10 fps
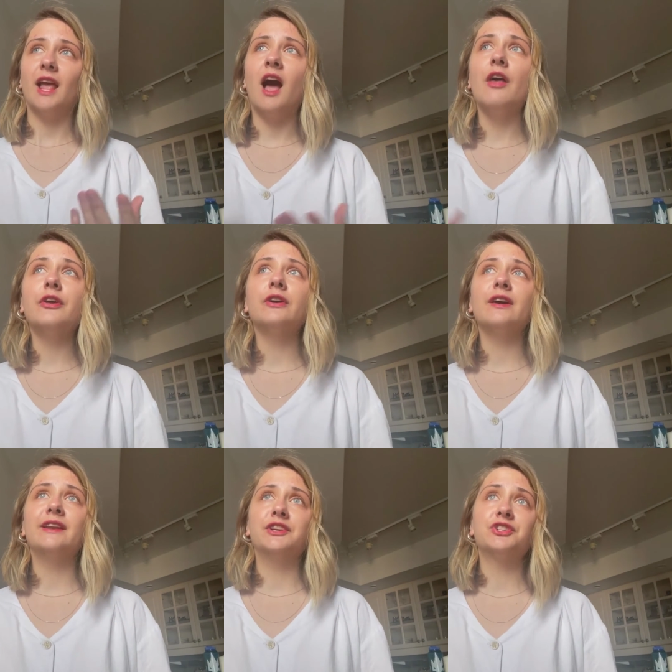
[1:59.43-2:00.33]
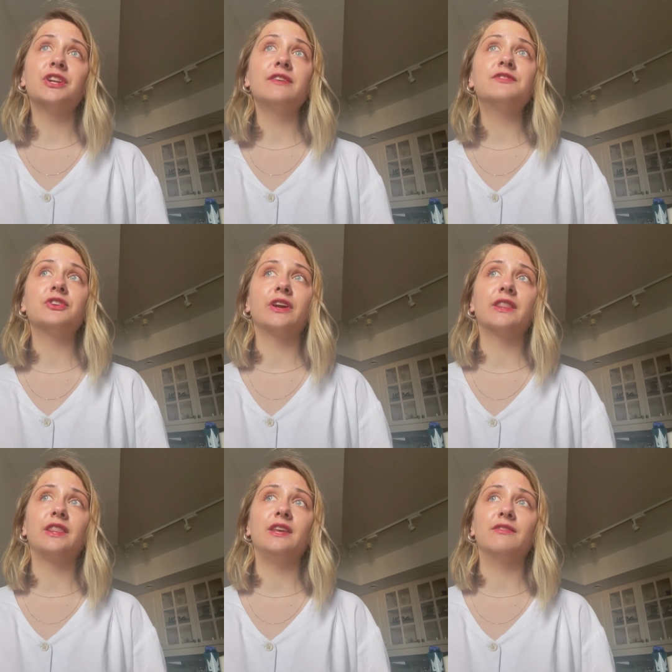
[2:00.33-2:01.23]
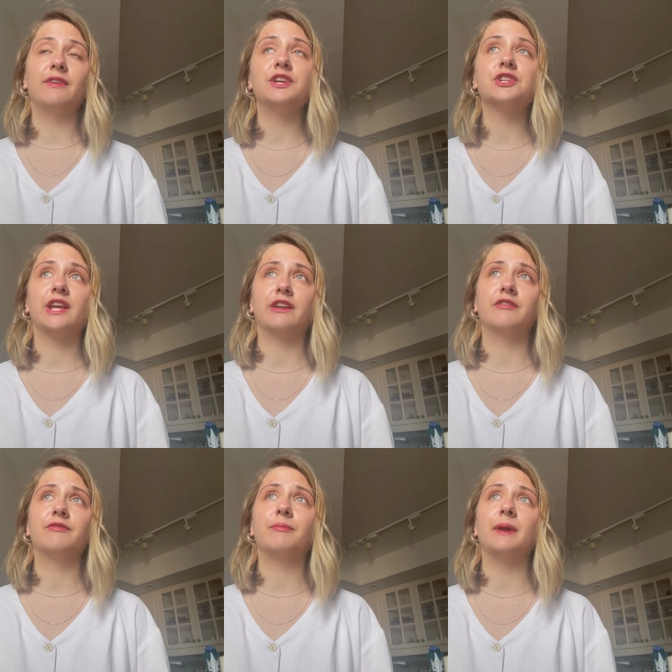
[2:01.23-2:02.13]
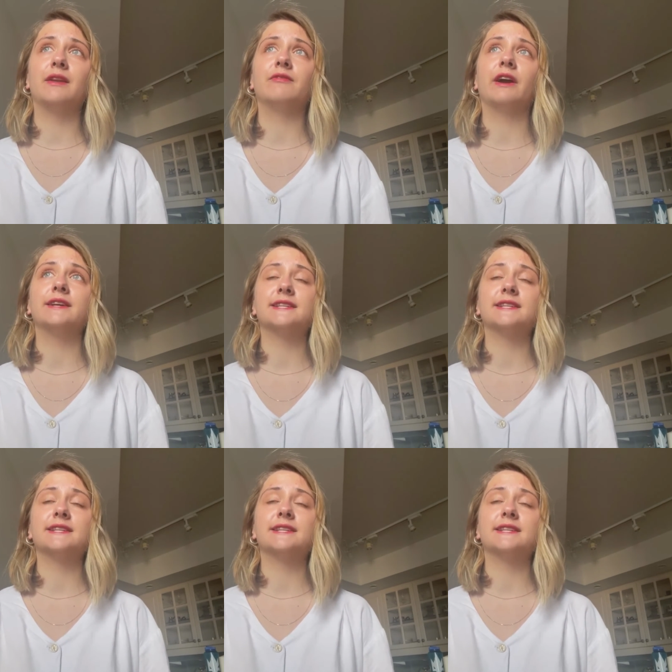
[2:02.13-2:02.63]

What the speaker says: other initiatives during the invasion that have been very